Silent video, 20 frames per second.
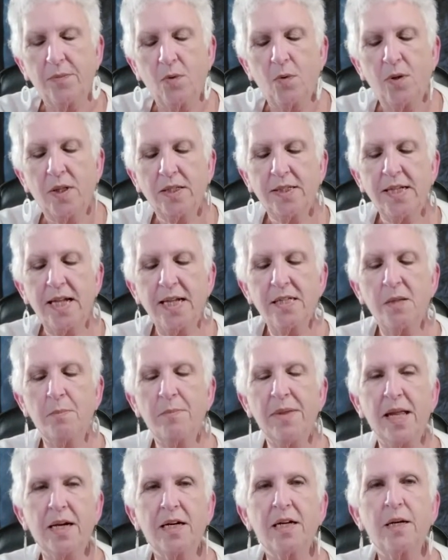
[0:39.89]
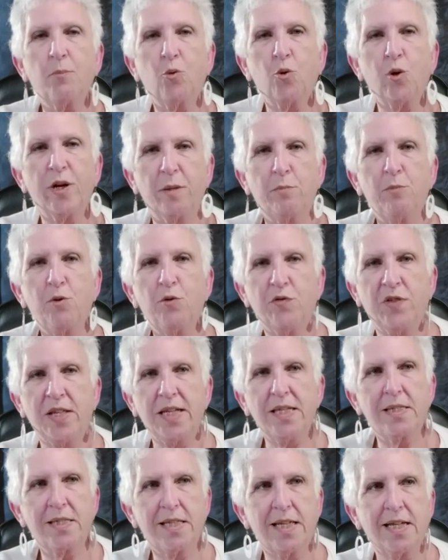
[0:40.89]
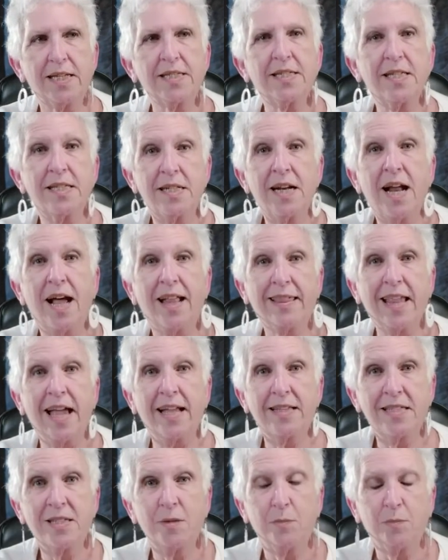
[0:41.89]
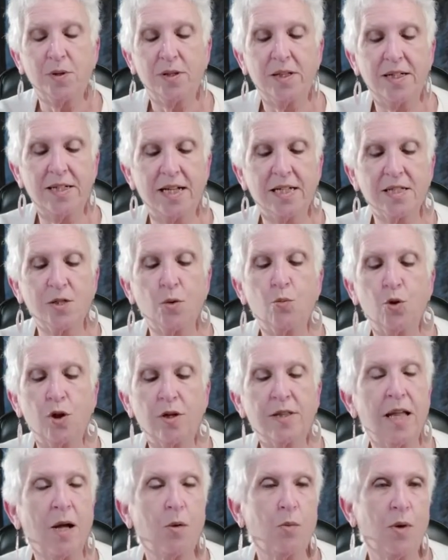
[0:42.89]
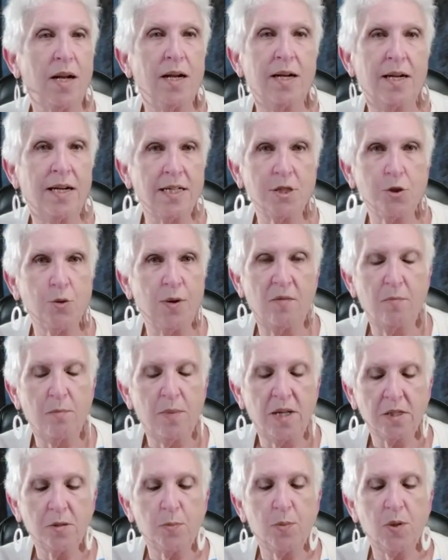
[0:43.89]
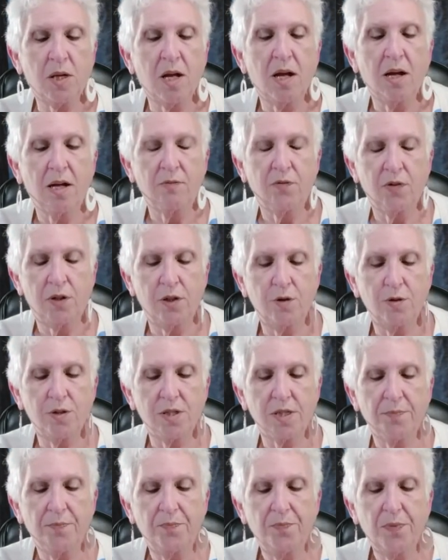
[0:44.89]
Well, it takes a man and a boy to move these things. It's not that simple. It doesn't work that well unless you have multiple convolutes.